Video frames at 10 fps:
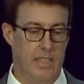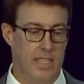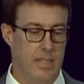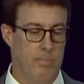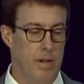
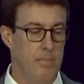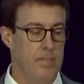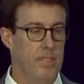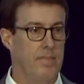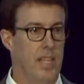that the
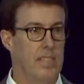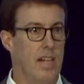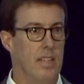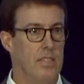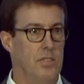purpose of
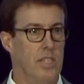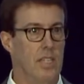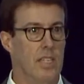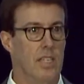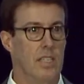
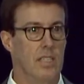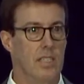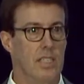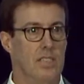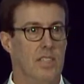technology
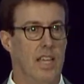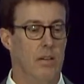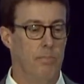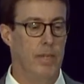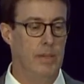is to
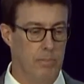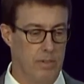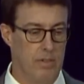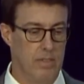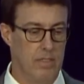help
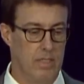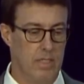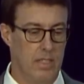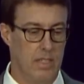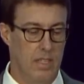people.
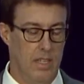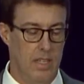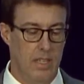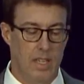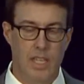
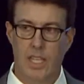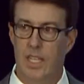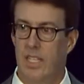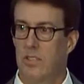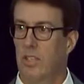He
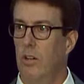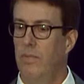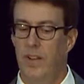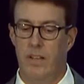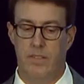and his
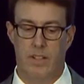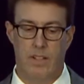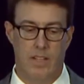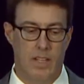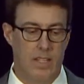
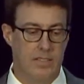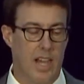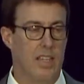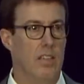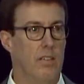co-founder,
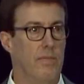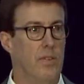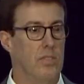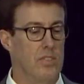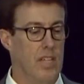Takeo
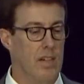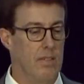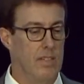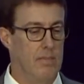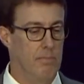
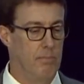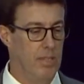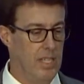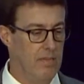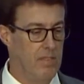Fujisawa,
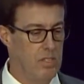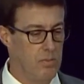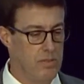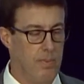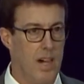believed this
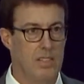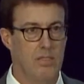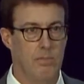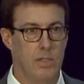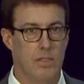was
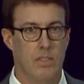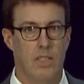possible